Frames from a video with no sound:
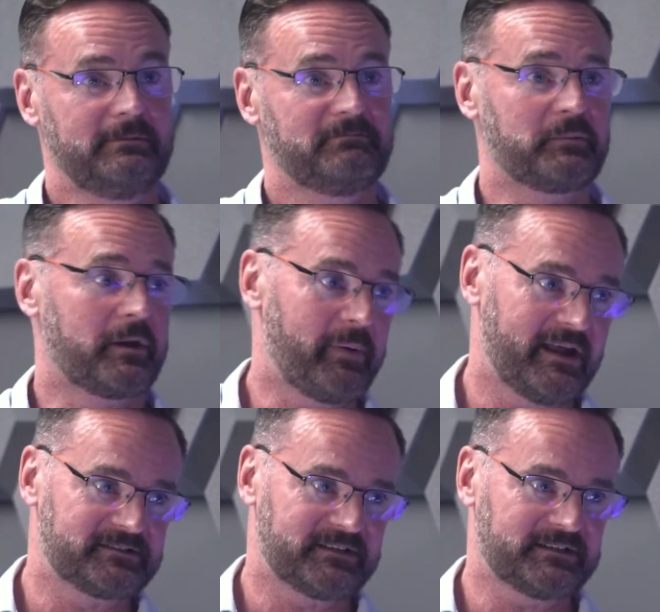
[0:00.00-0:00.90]
Maybe a
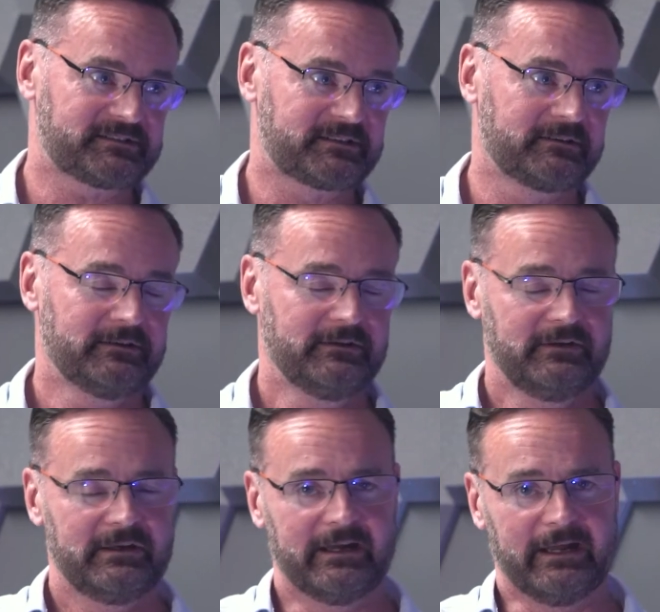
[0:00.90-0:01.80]
pen test.
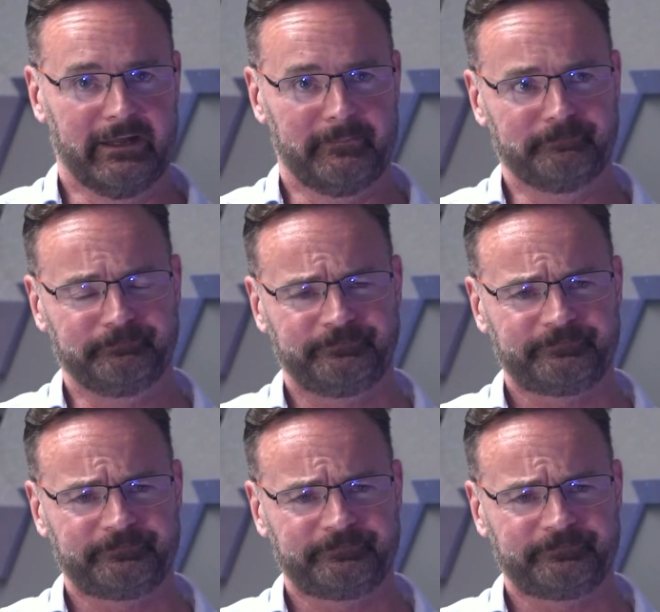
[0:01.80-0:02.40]
And